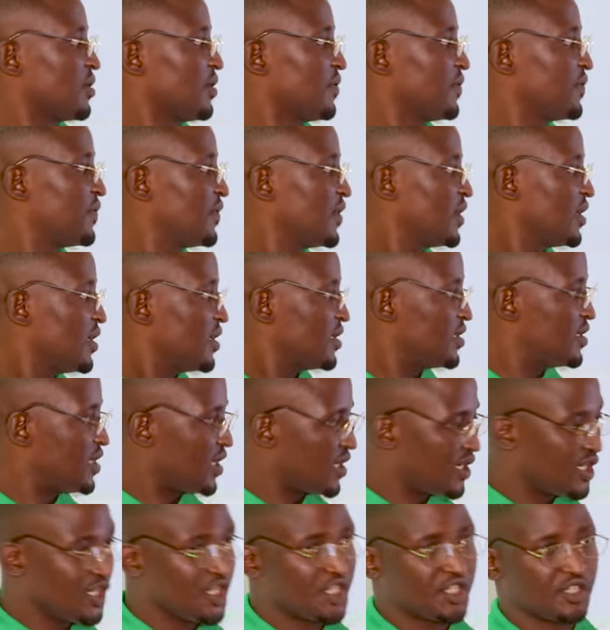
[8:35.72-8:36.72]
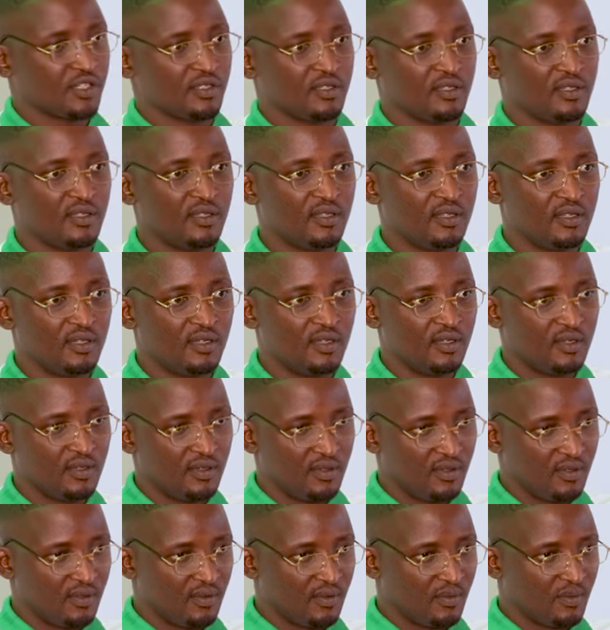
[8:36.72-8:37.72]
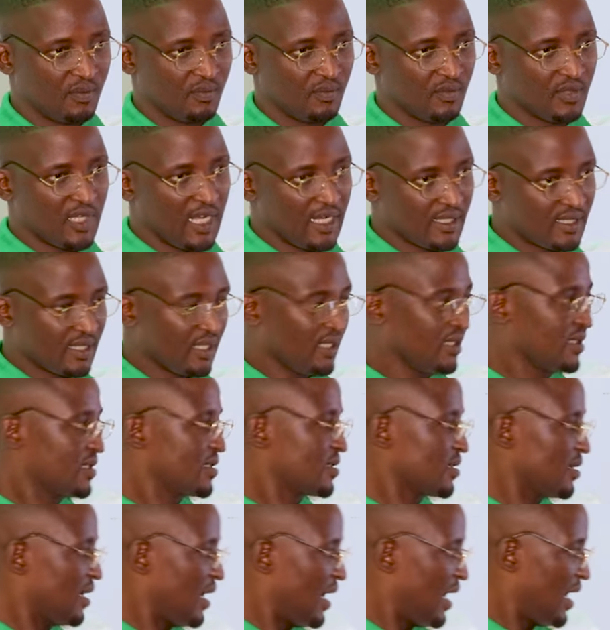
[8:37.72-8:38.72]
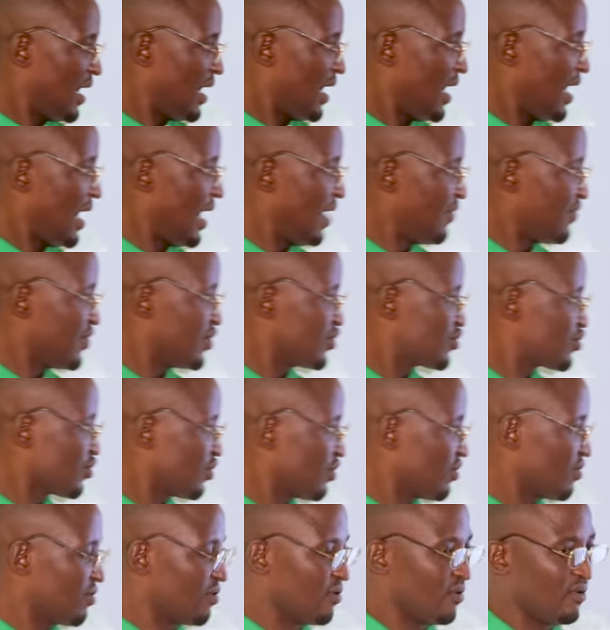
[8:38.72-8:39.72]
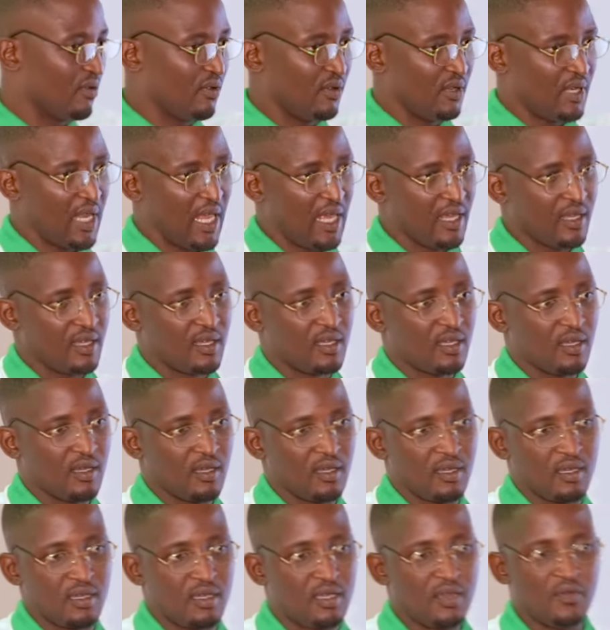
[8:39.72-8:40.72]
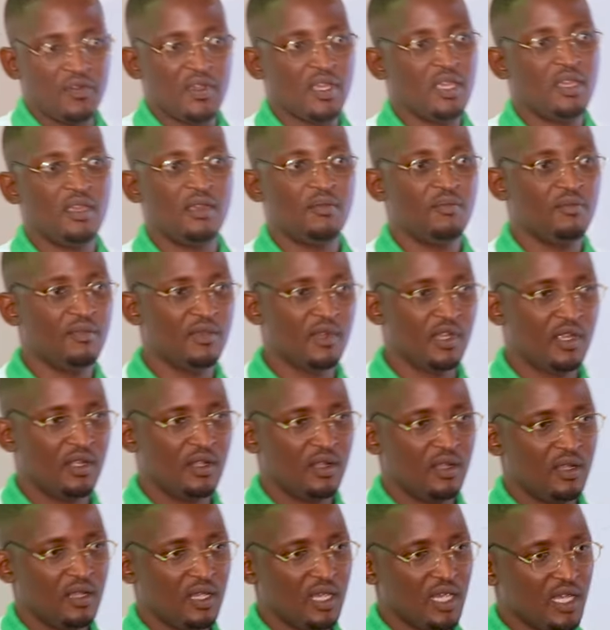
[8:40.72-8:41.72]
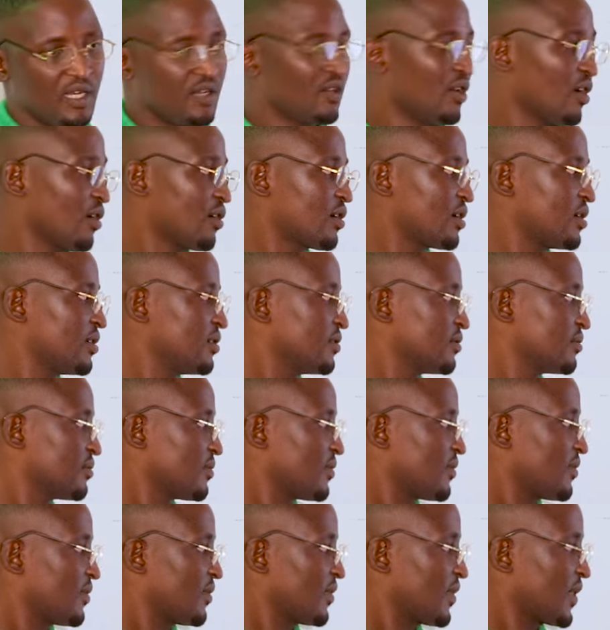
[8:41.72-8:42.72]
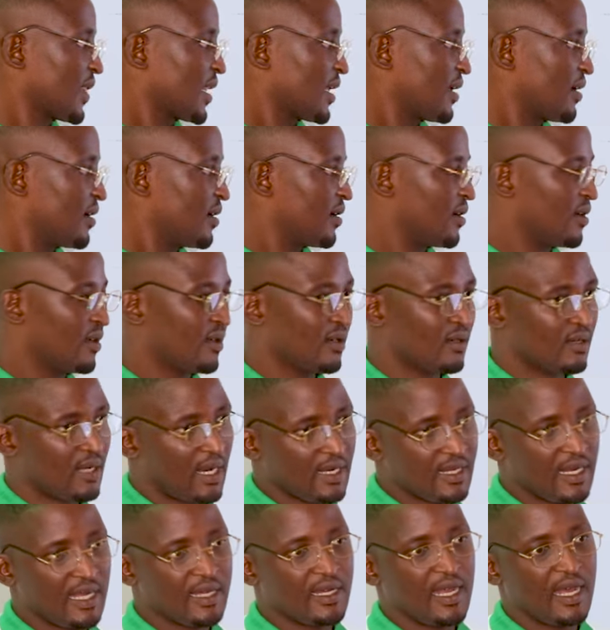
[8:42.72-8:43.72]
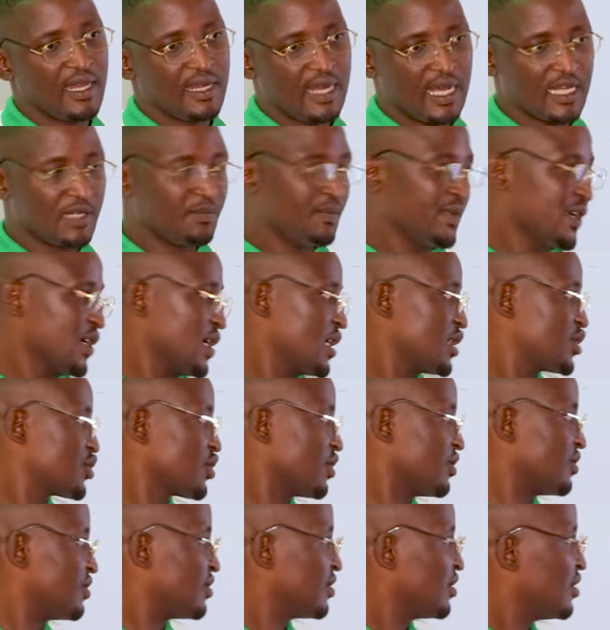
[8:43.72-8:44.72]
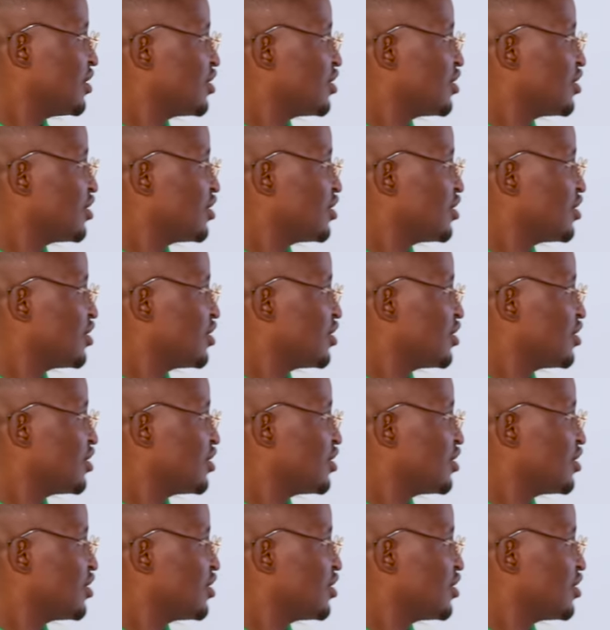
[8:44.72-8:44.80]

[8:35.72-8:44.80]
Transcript: of derision. That is, having to, like, giving him a knock rather than admiration.